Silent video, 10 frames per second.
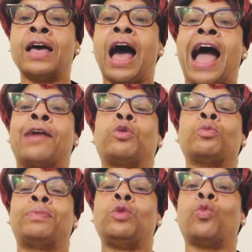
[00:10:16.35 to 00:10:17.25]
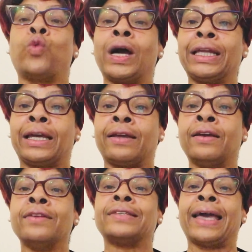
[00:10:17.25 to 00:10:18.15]
I would be willing
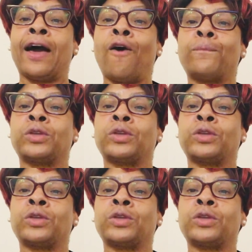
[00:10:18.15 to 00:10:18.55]
to help